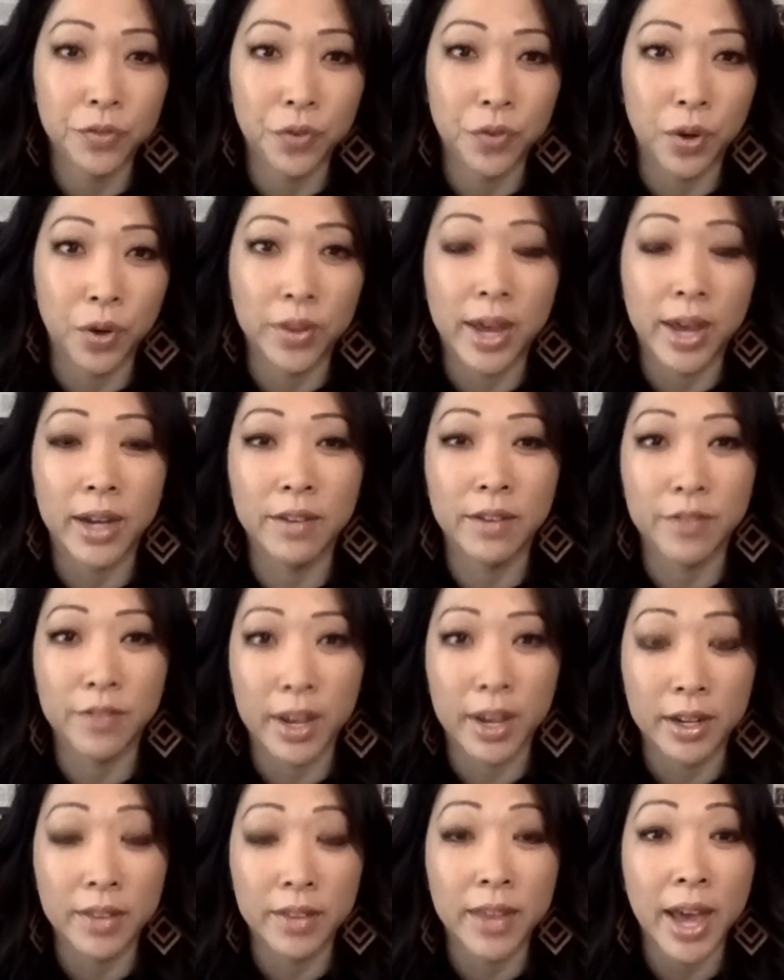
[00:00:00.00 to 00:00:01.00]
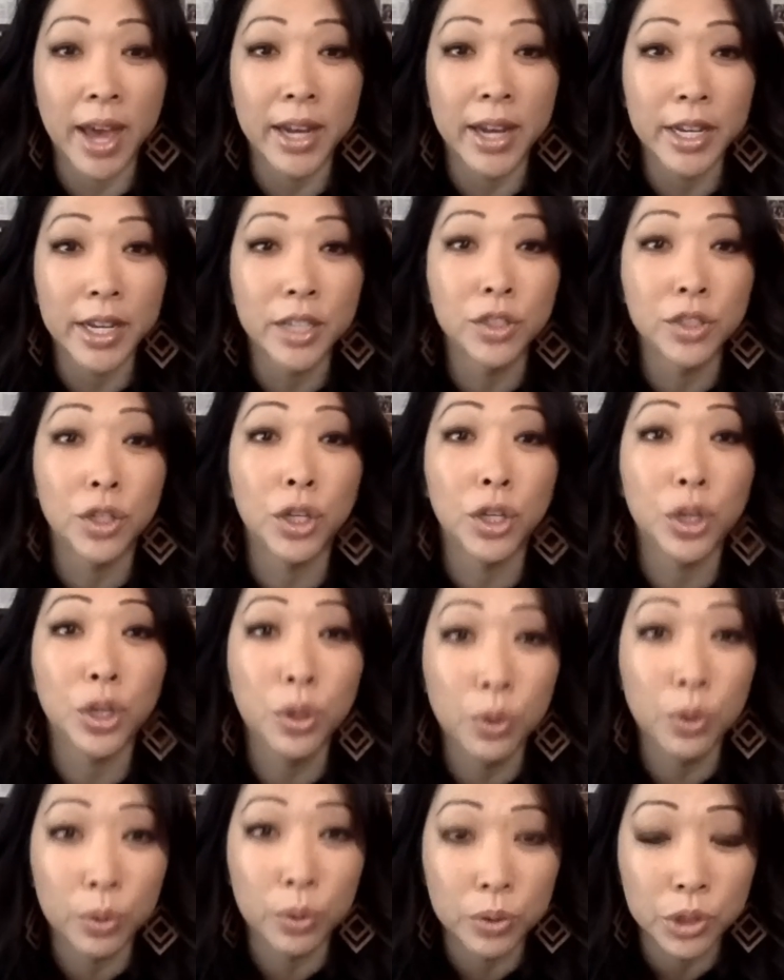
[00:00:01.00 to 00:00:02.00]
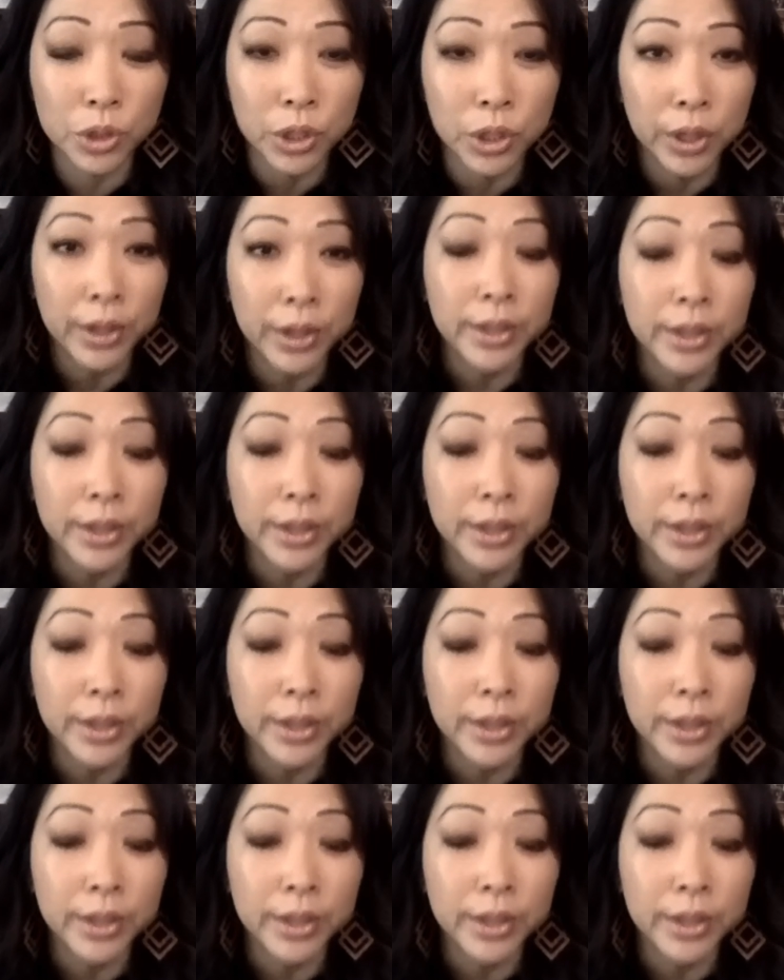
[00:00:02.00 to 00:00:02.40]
for that event. And that is huge.